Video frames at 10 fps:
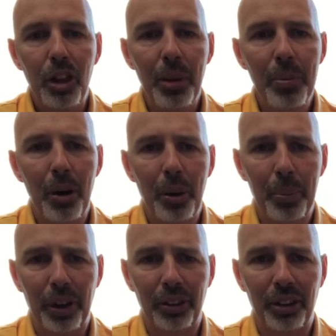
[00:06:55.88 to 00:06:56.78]

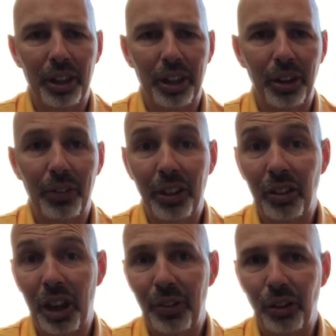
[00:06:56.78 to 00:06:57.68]
But you have to
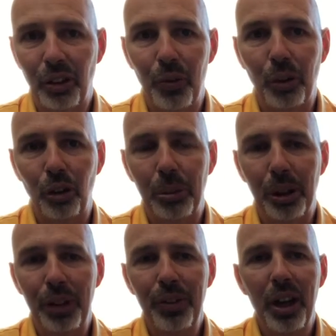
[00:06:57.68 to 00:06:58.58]
decide for yourself what you
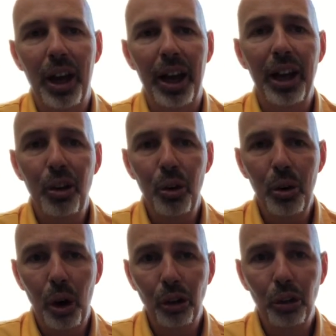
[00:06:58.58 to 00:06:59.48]
believe. And I
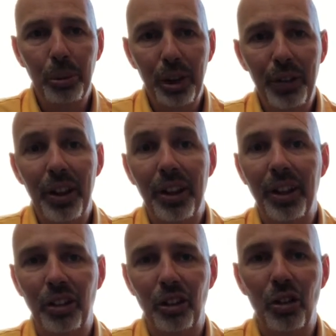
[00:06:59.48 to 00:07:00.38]
do also believe that
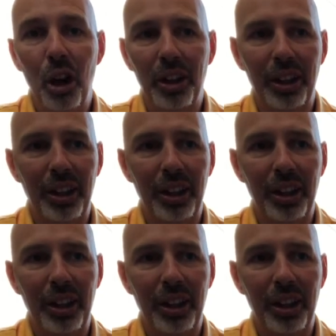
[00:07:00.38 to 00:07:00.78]
this is not